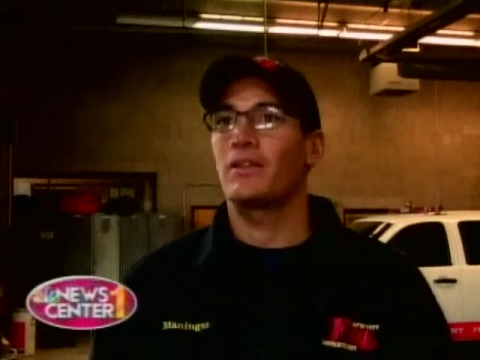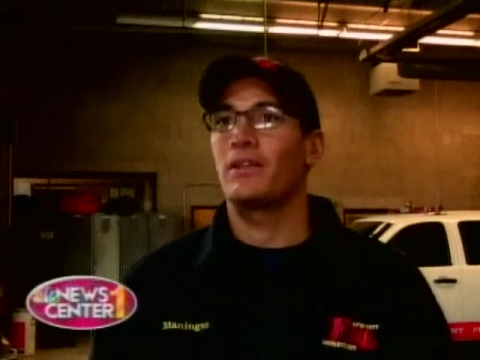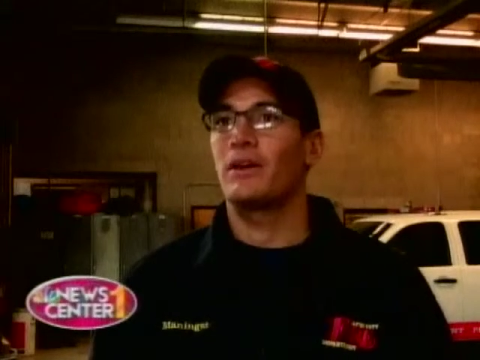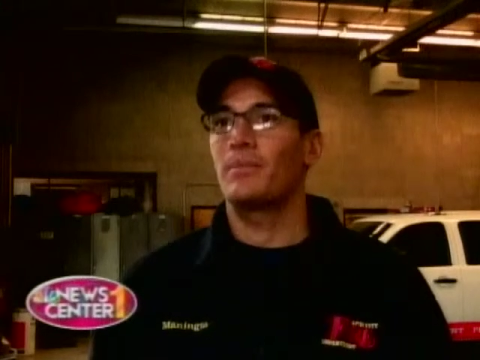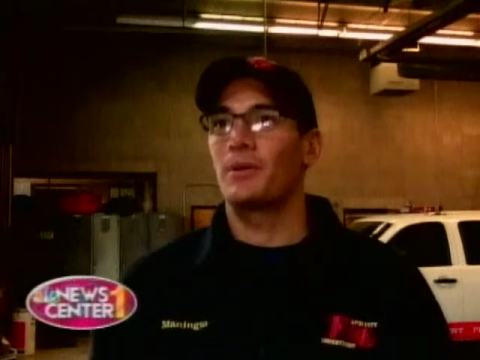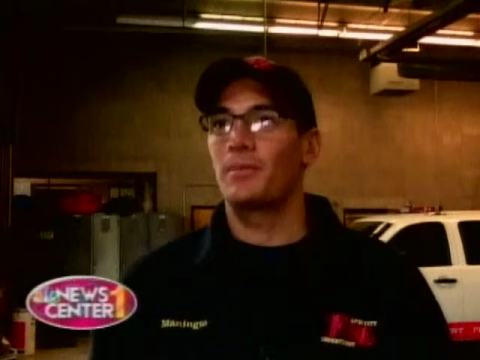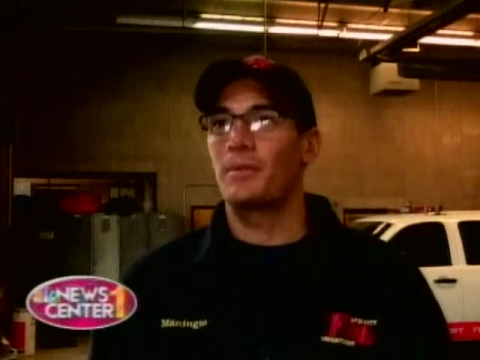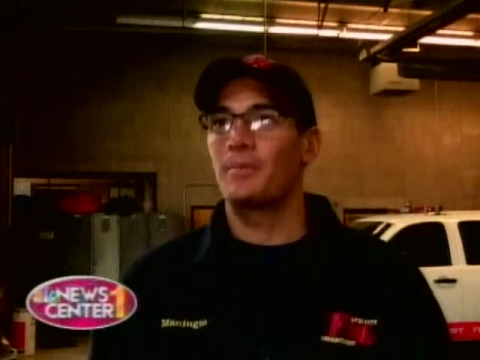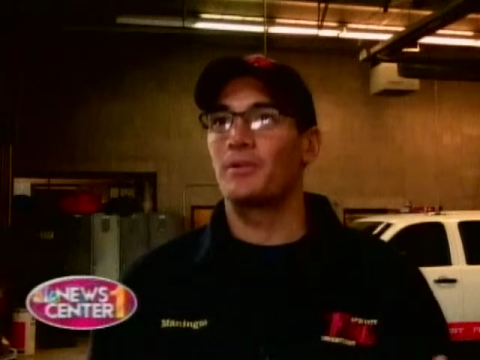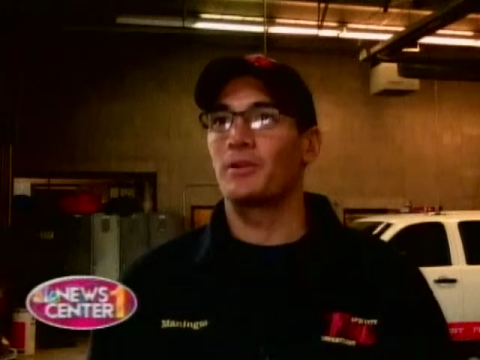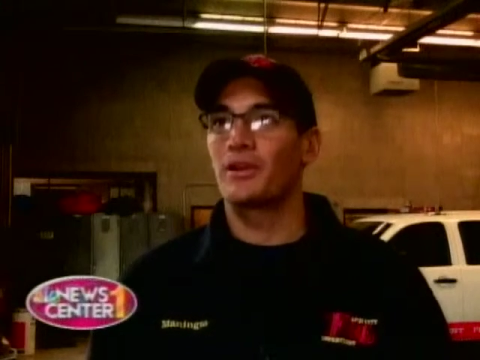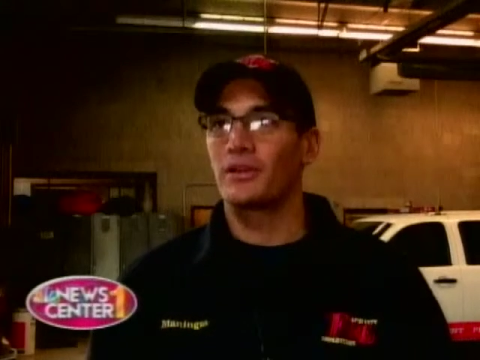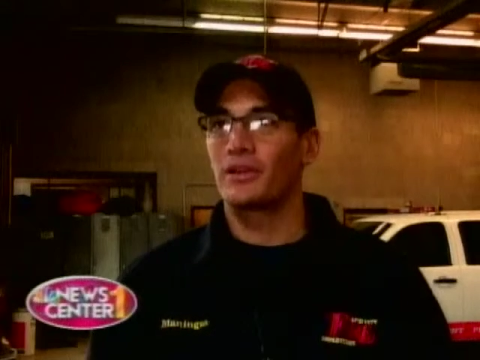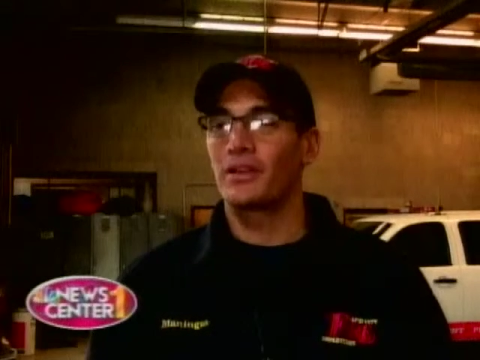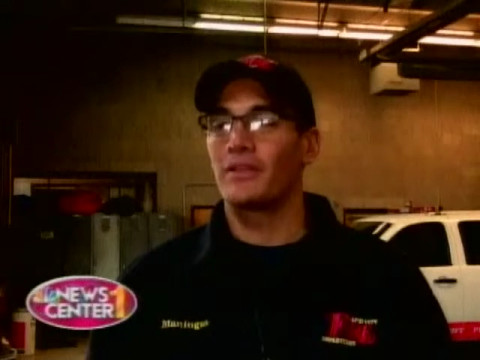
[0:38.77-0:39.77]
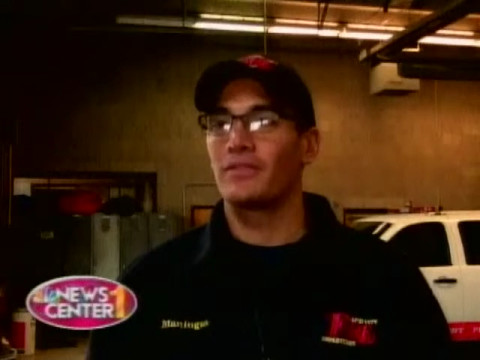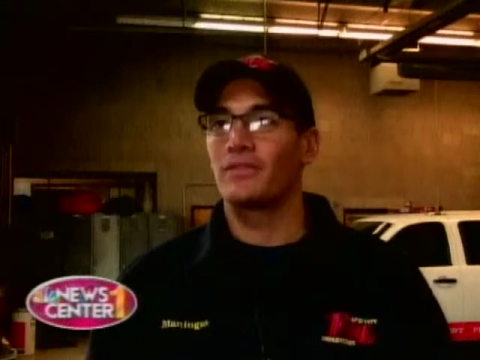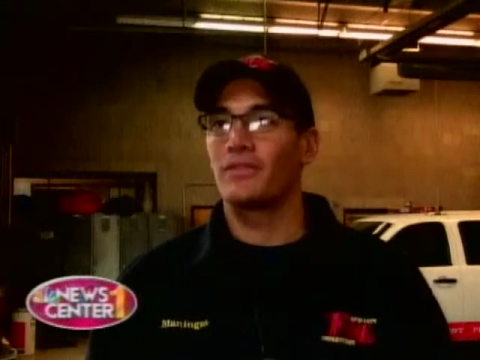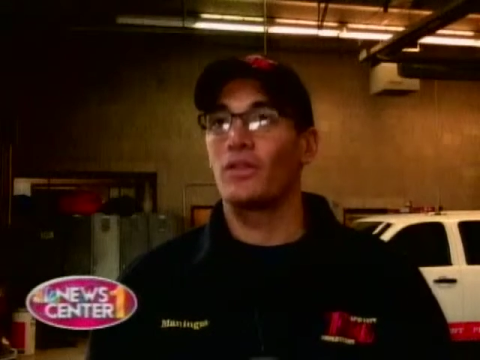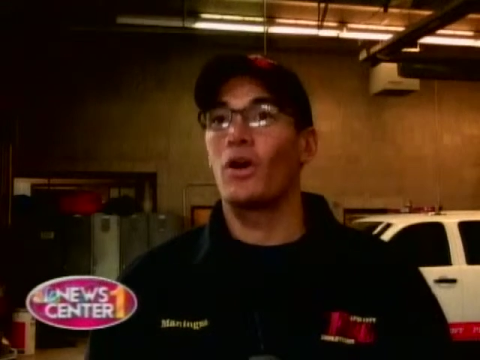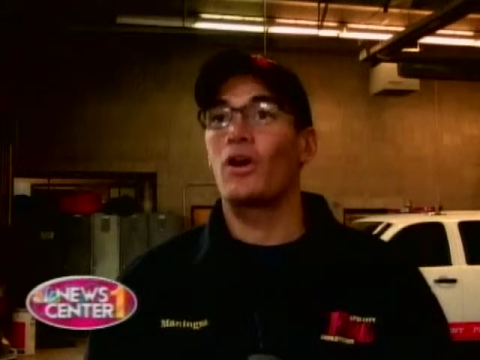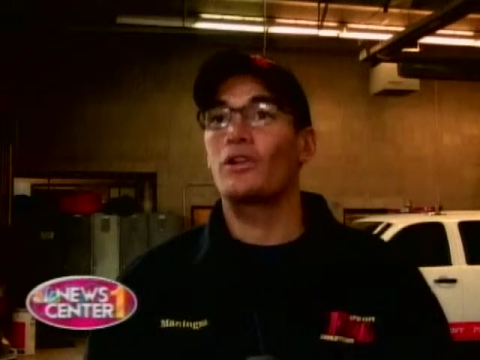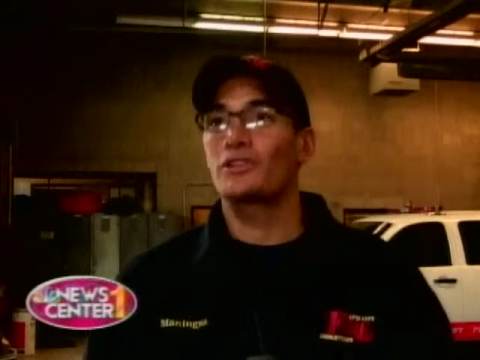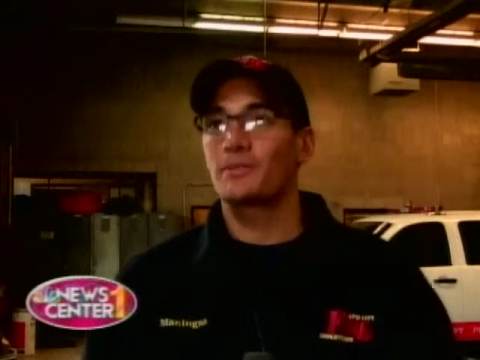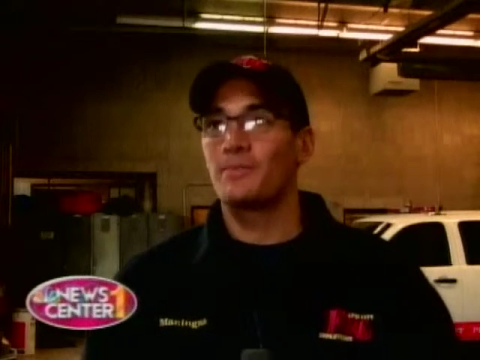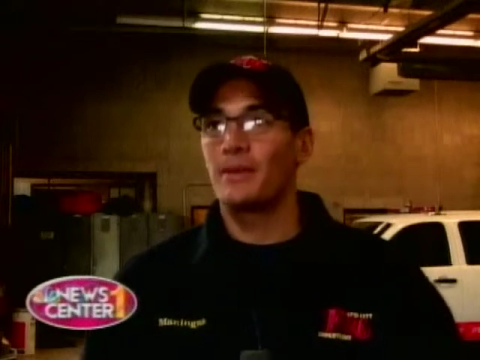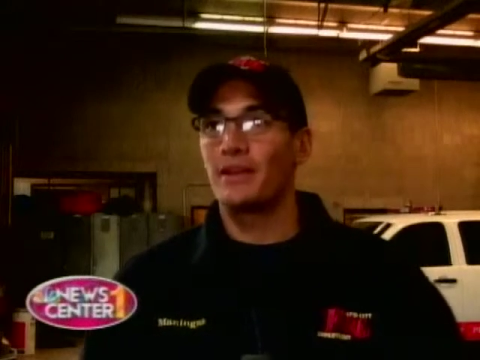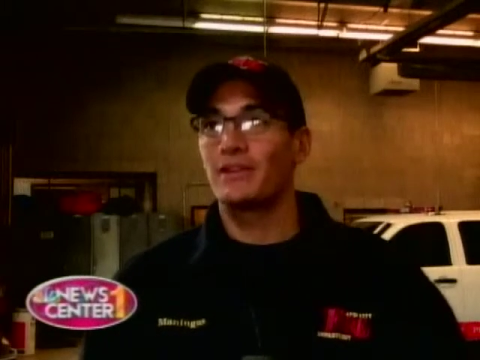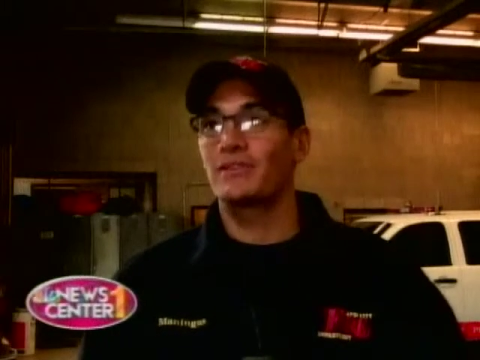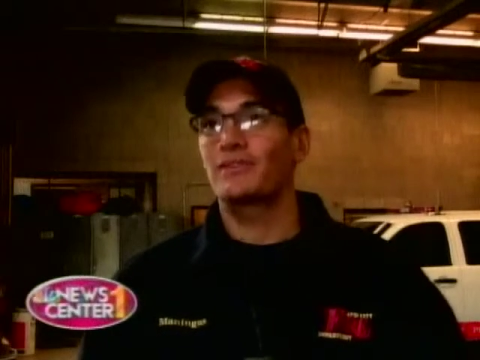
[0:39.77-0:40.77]
a lot more people cooking larger
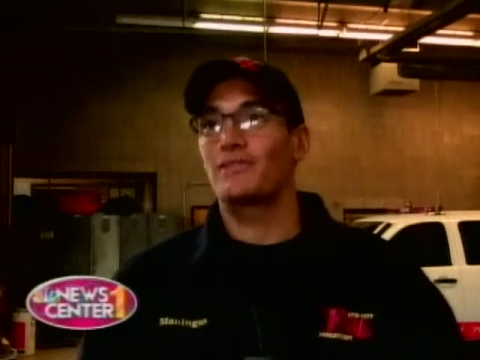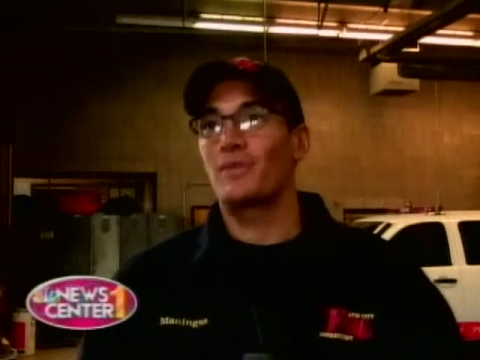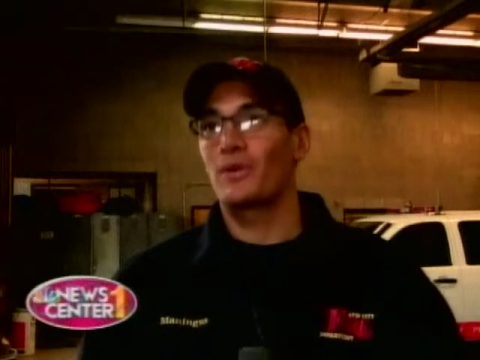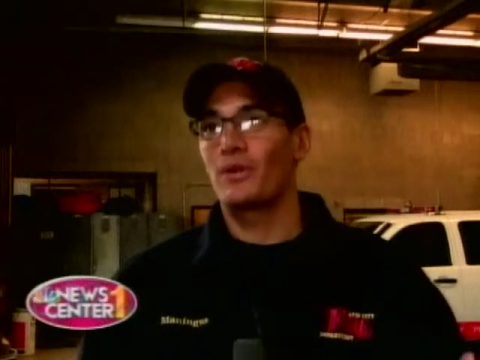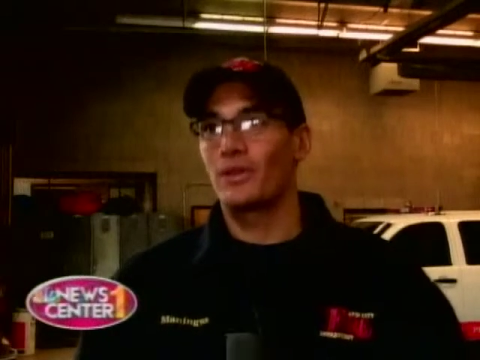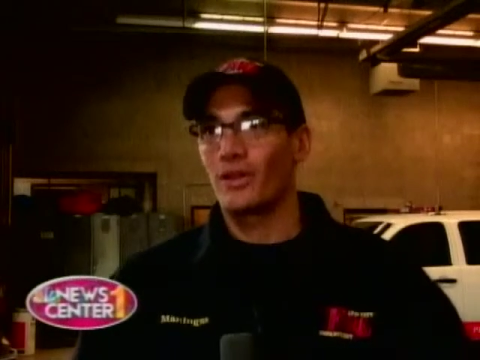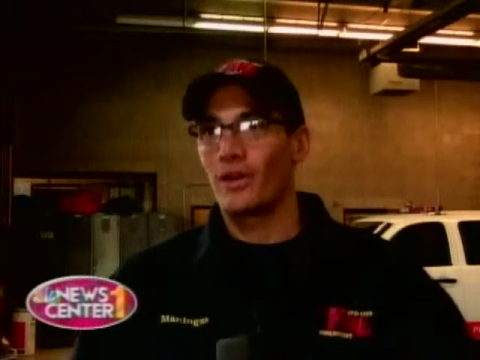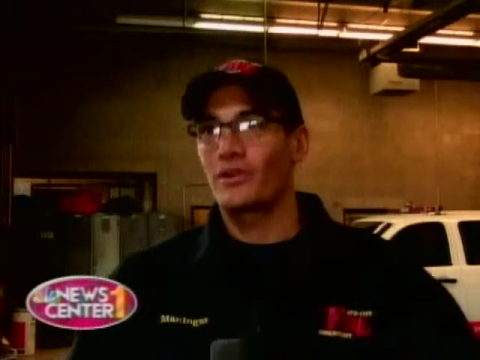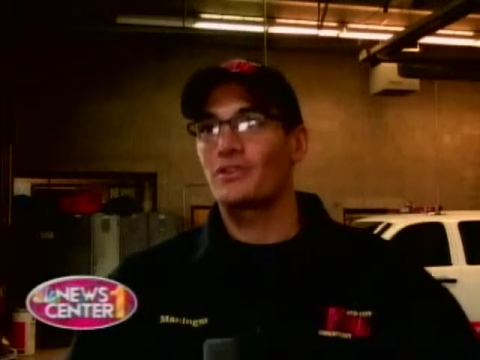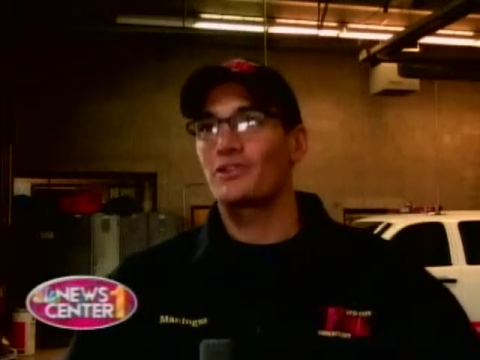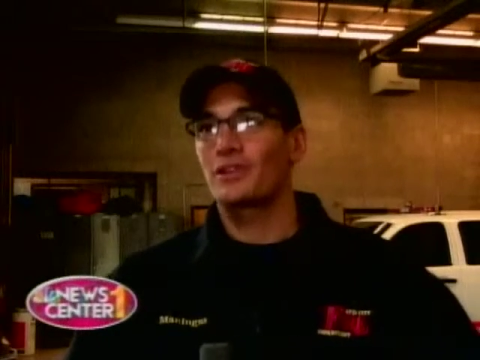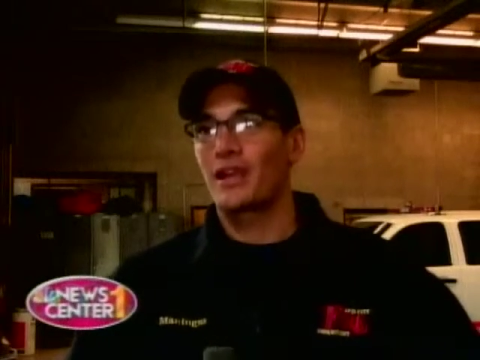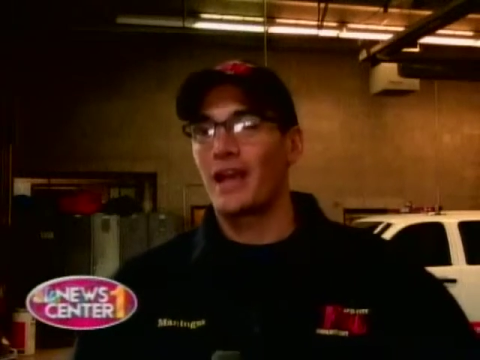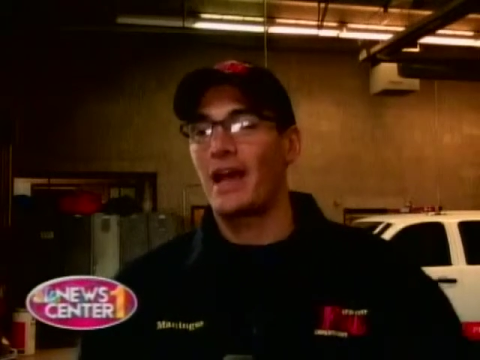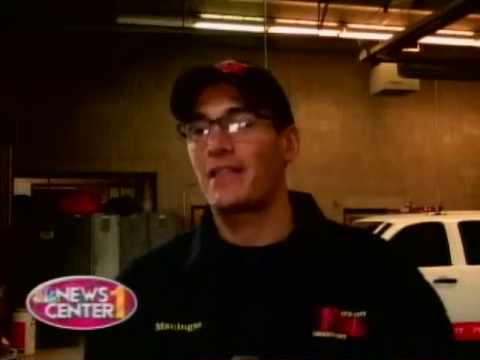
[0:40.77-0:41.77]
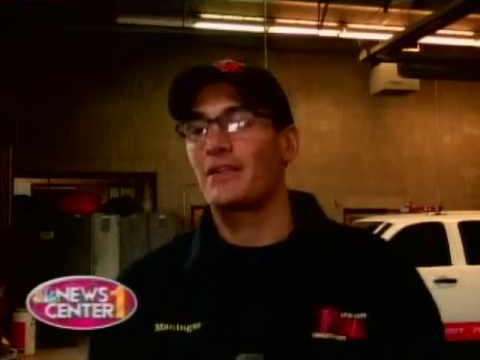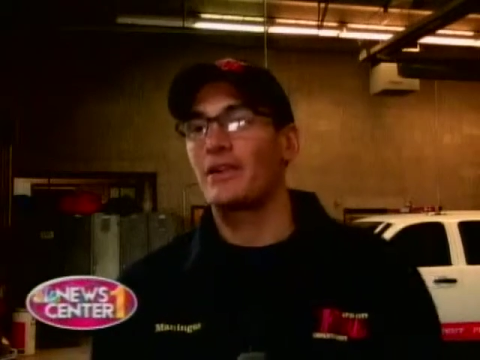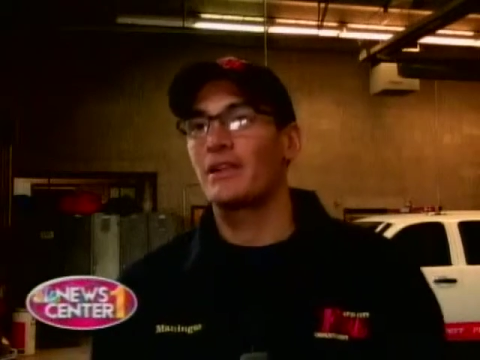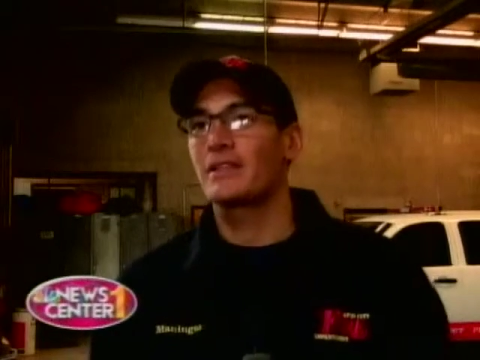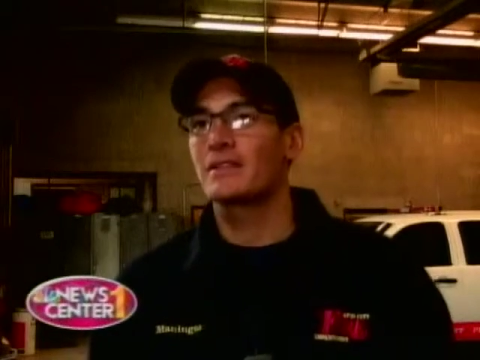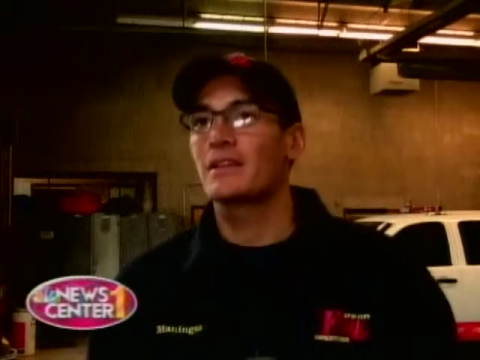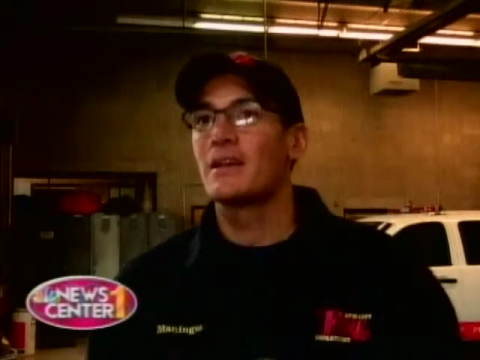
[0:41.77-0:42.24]
meals for larger gatherings.